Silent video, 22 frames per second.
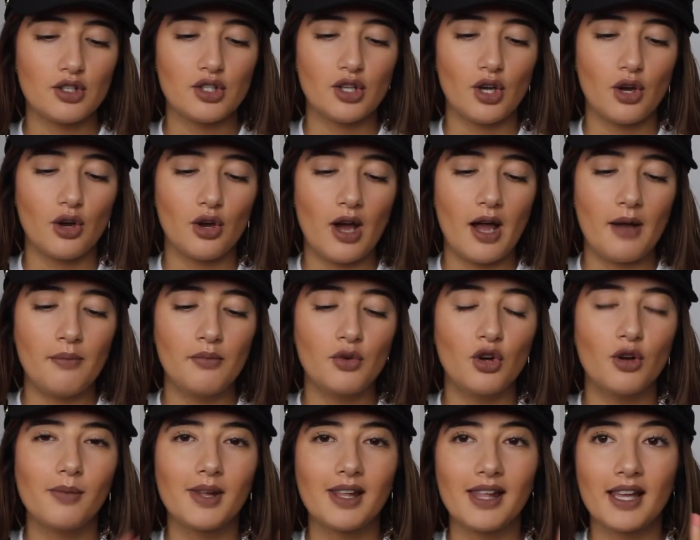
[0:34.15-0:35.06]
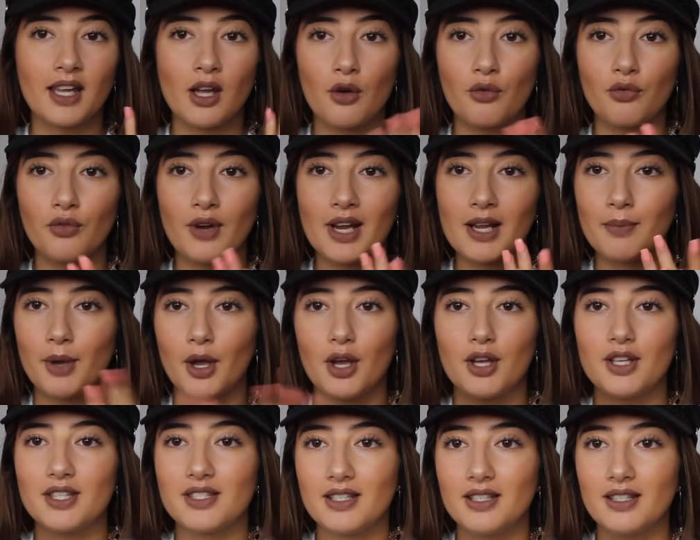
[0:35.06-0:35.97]
so I'm normally like a ring
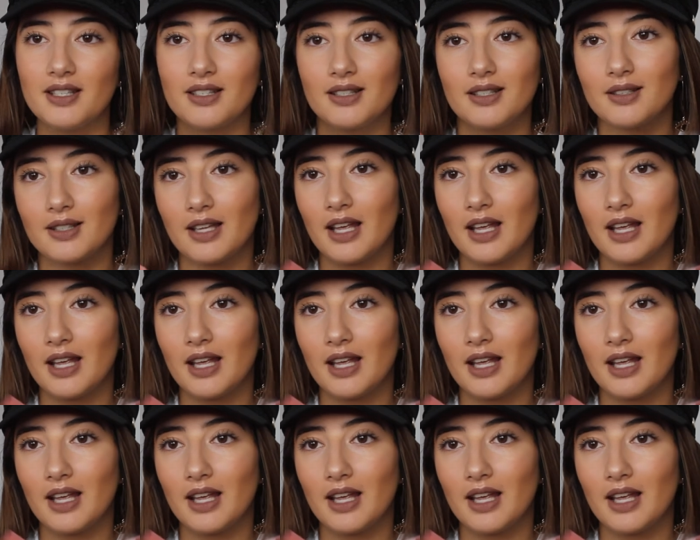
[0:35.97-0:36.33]
person,